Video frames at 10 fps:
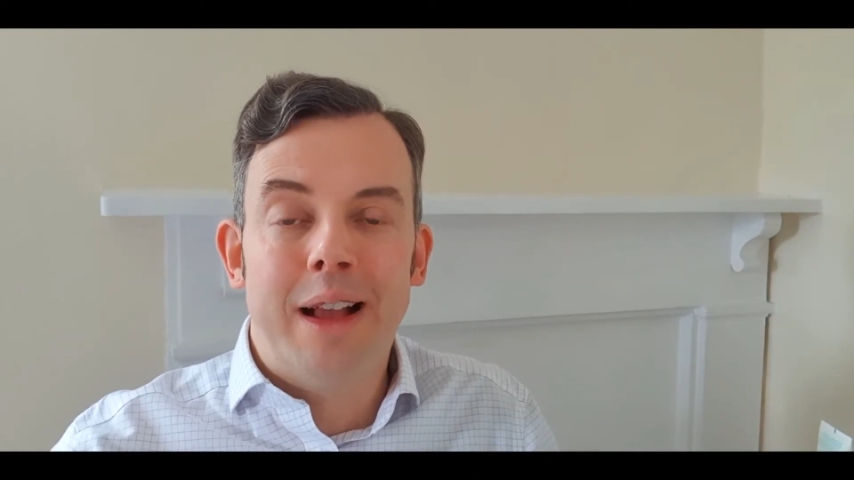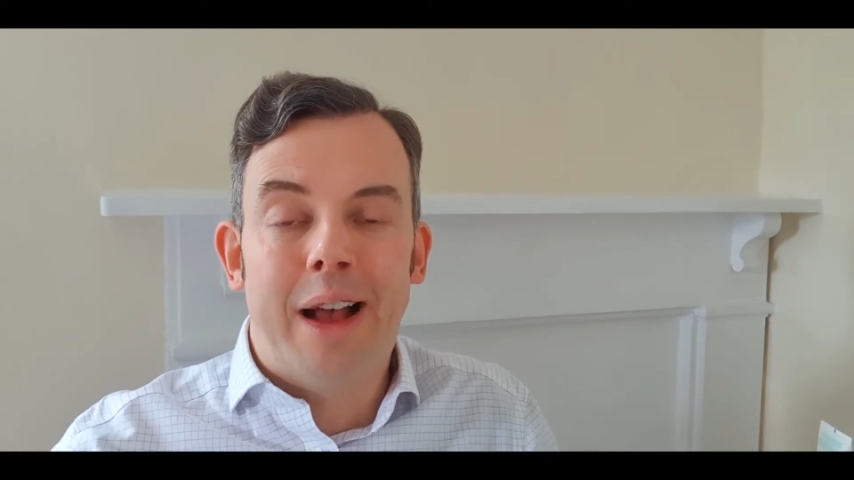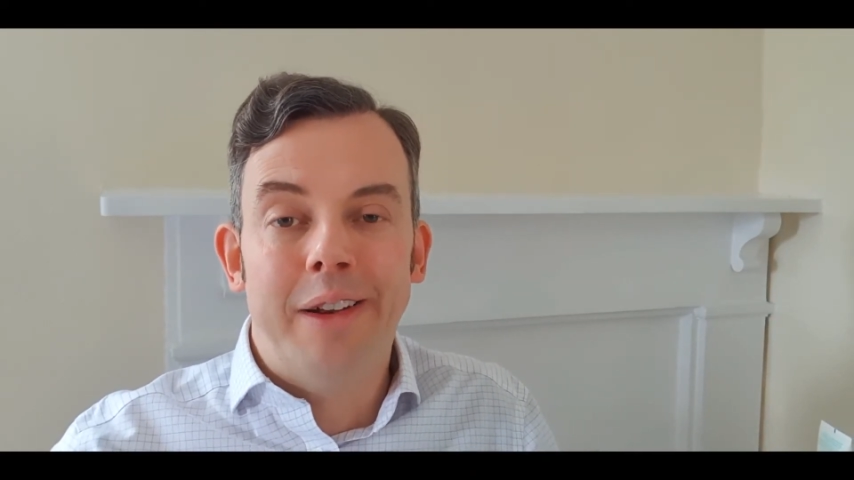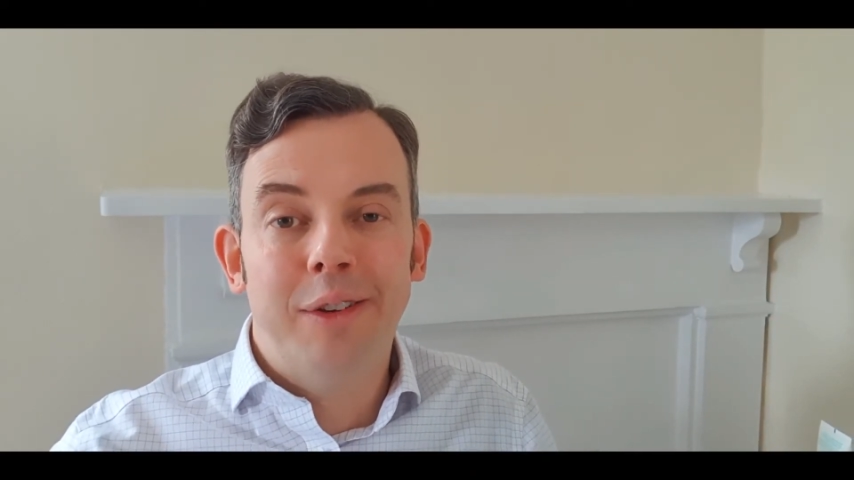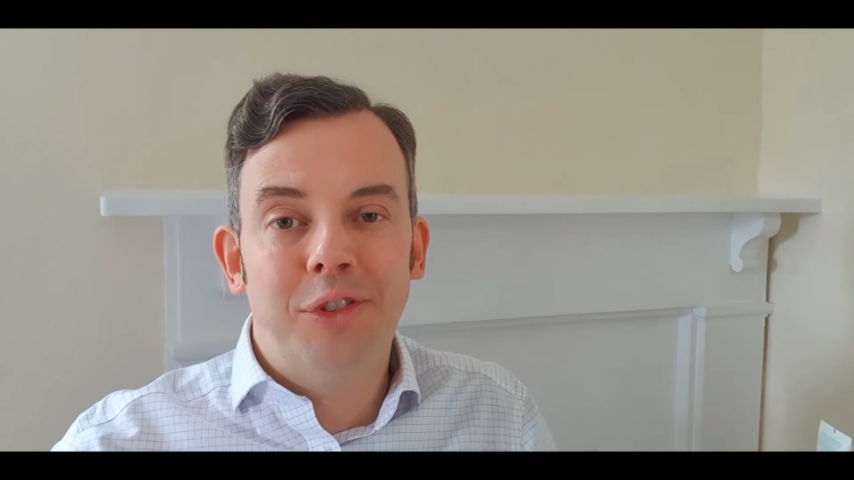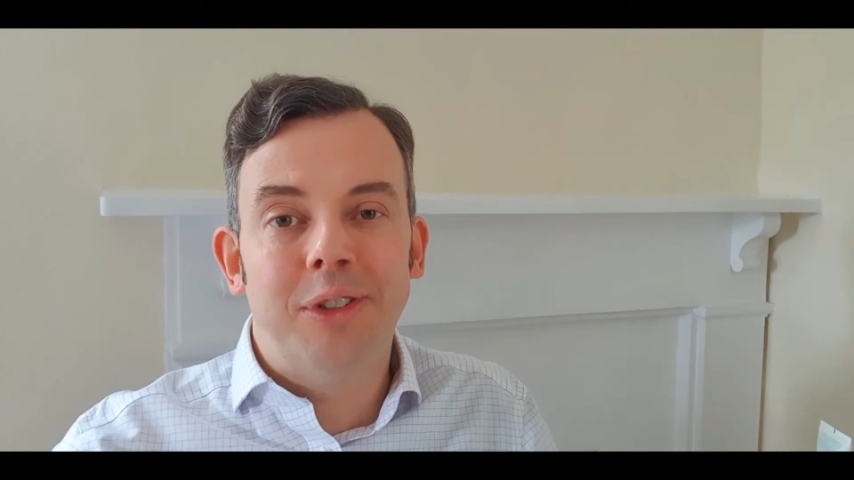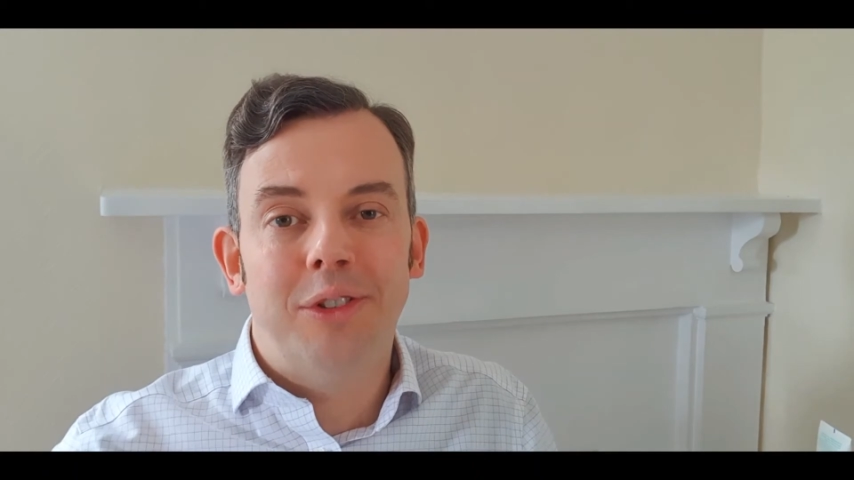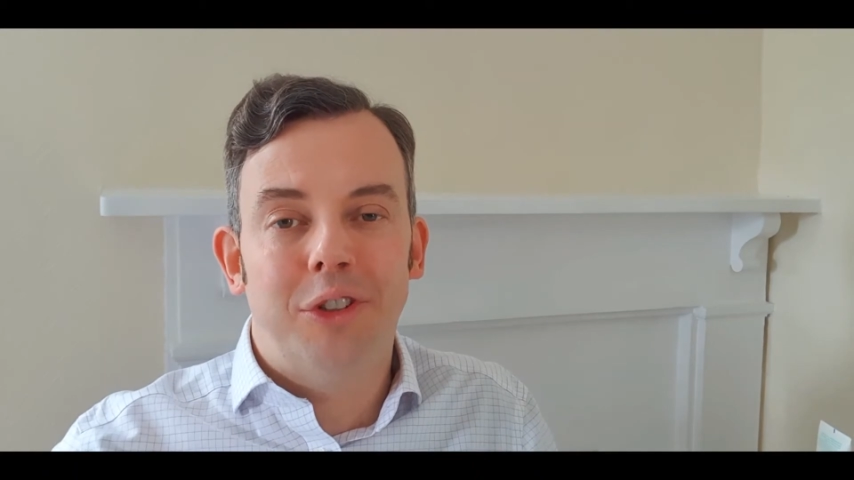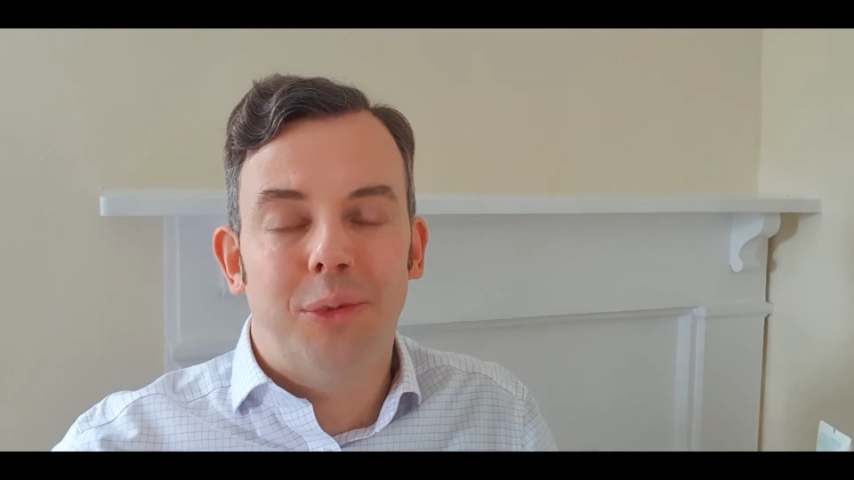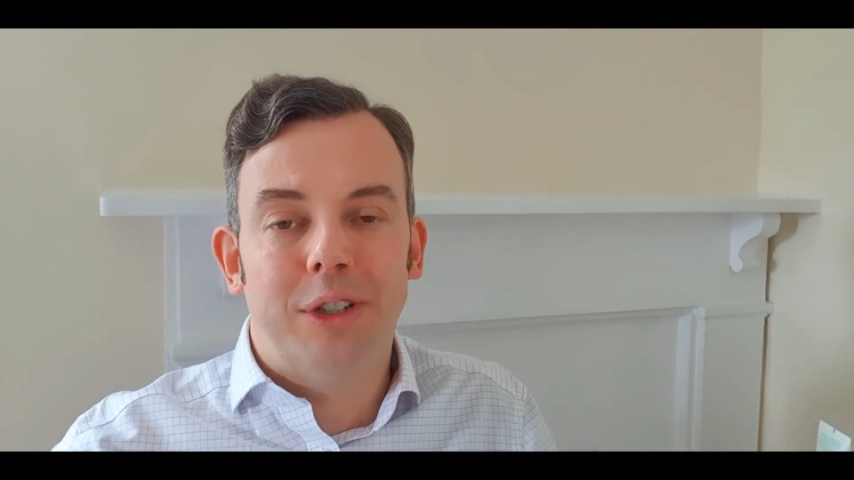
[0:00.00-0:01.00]
And I've seen
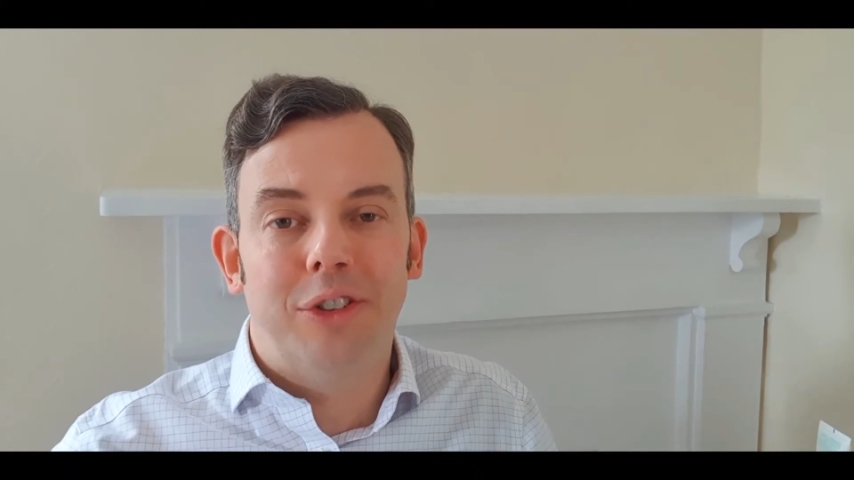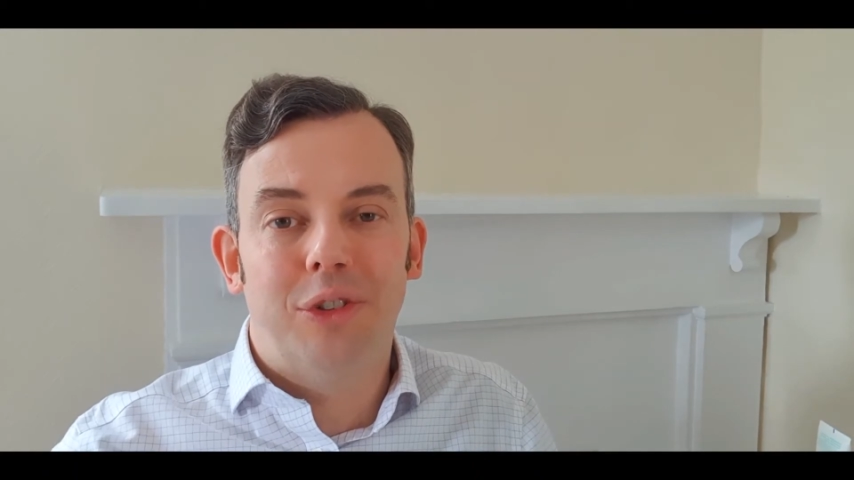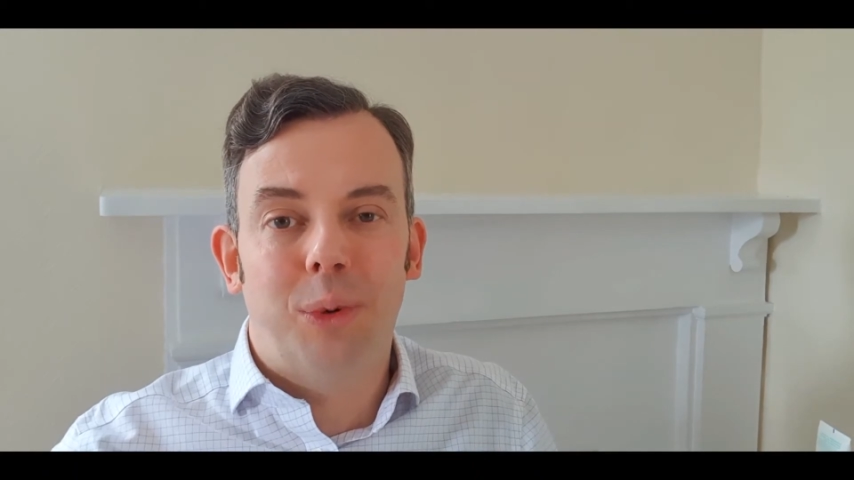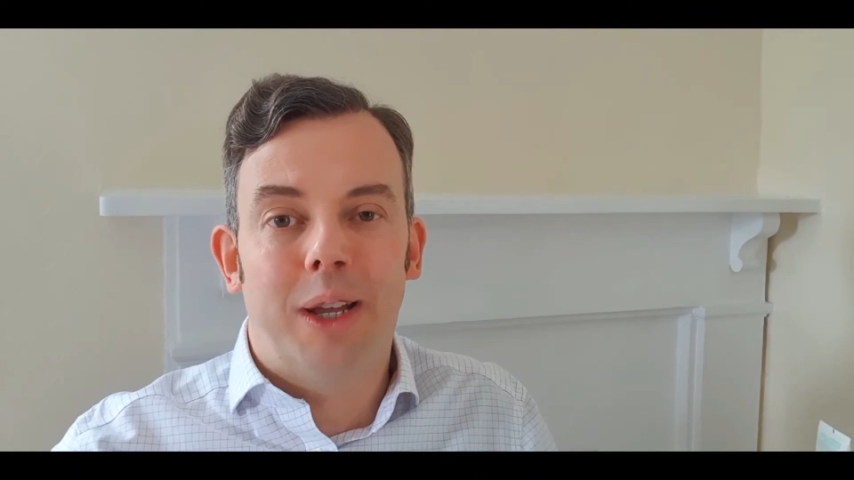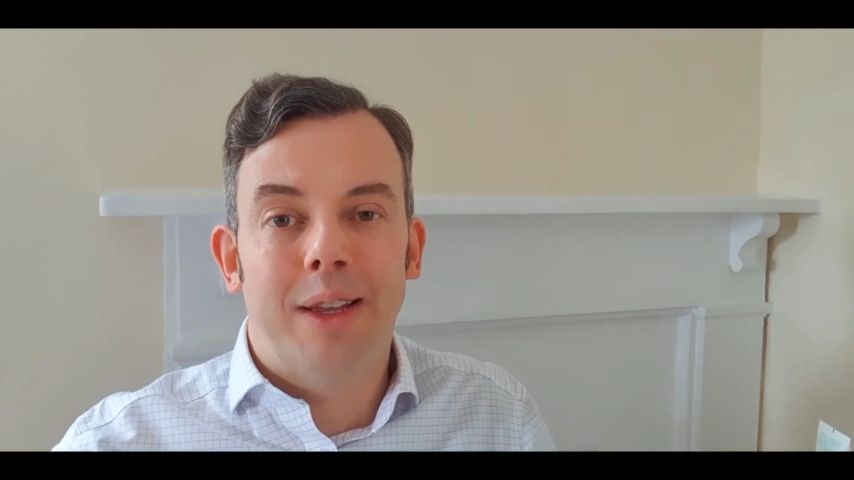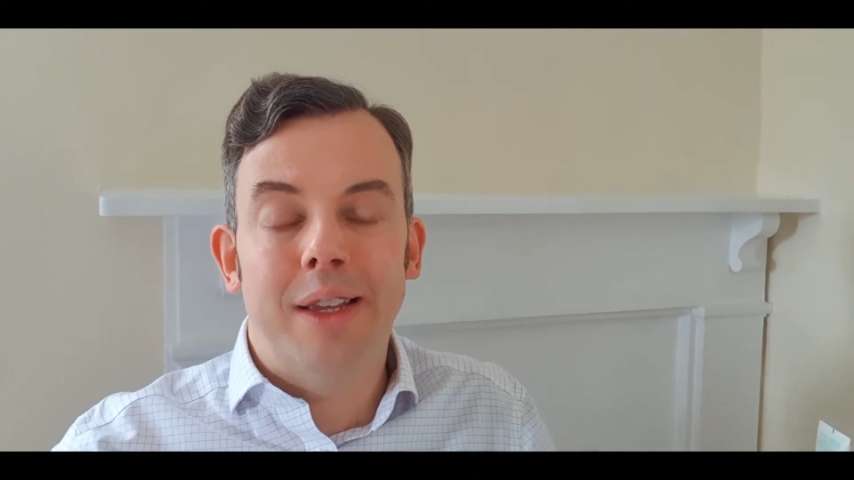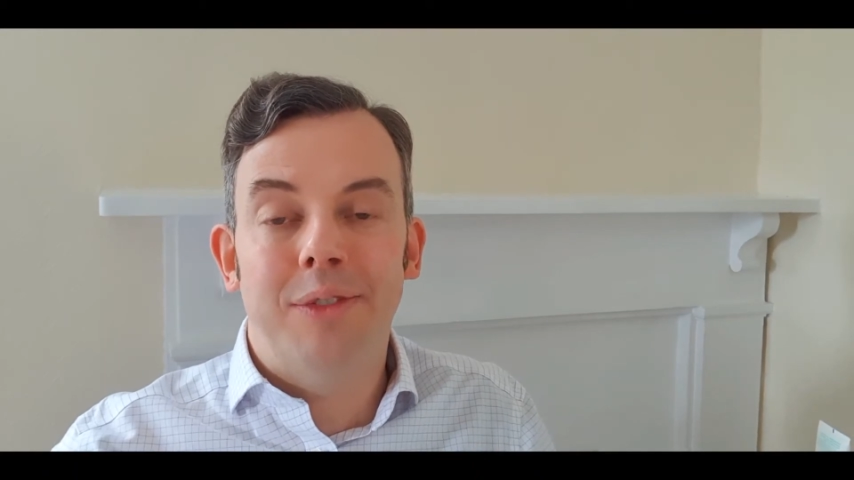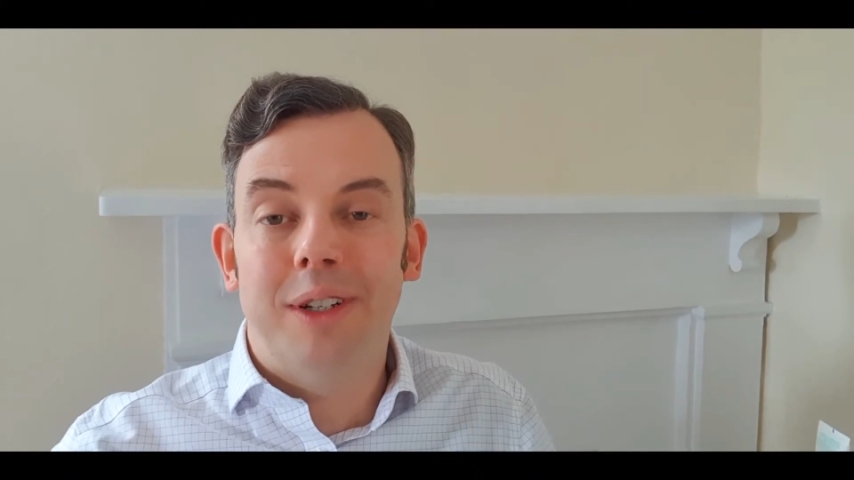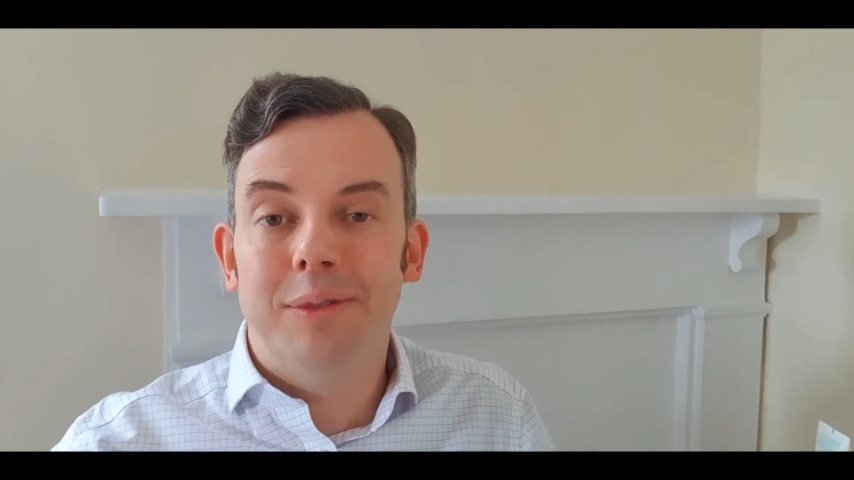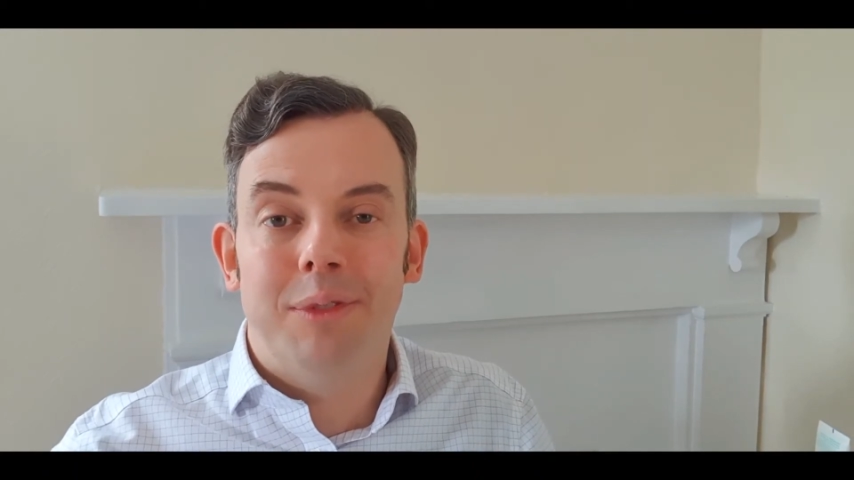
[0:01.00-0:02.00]
situations where
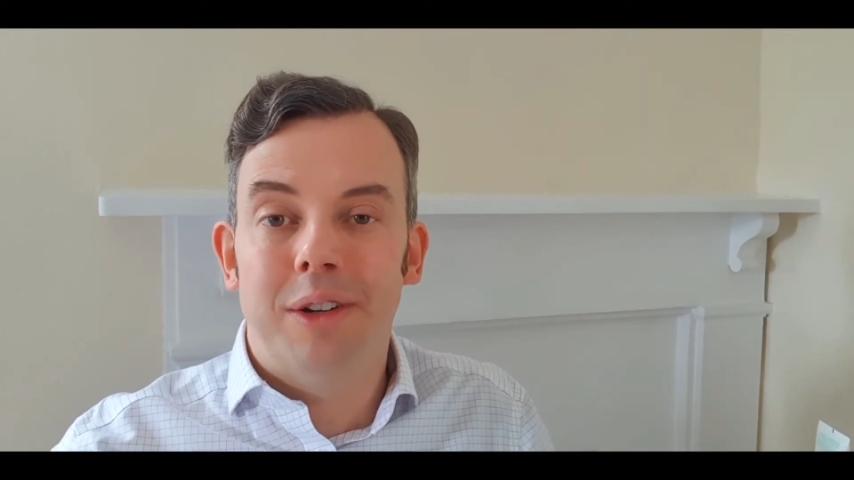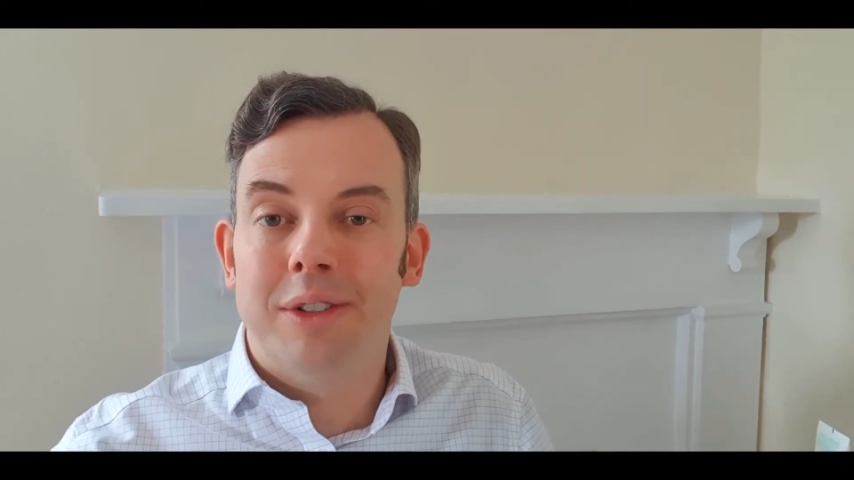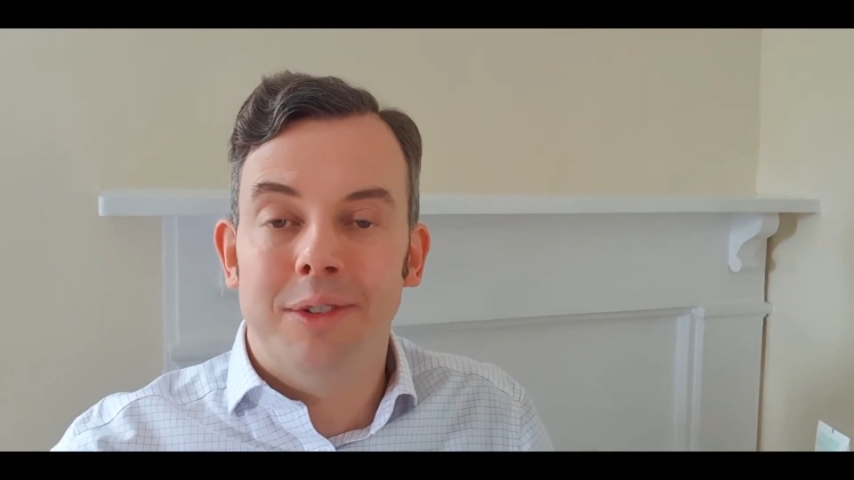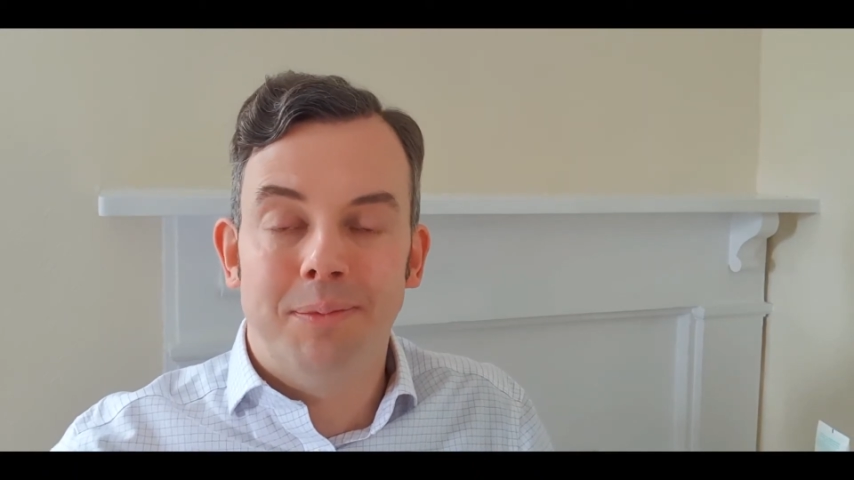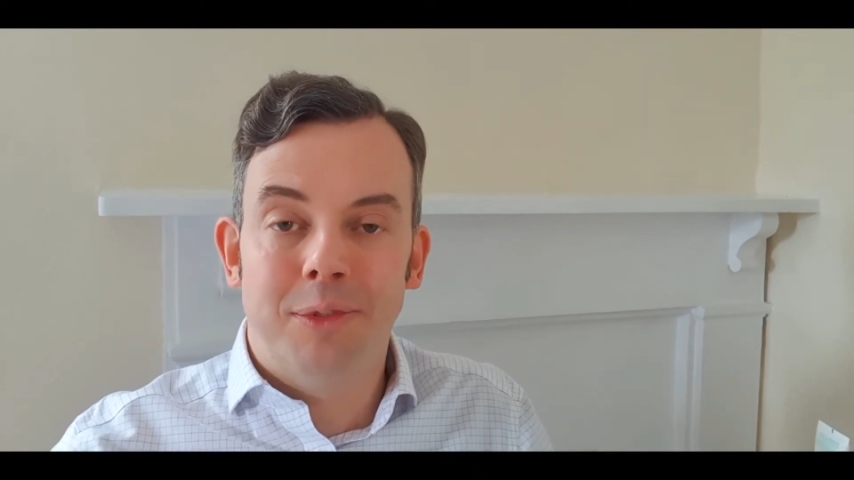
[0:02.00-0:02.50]
even in very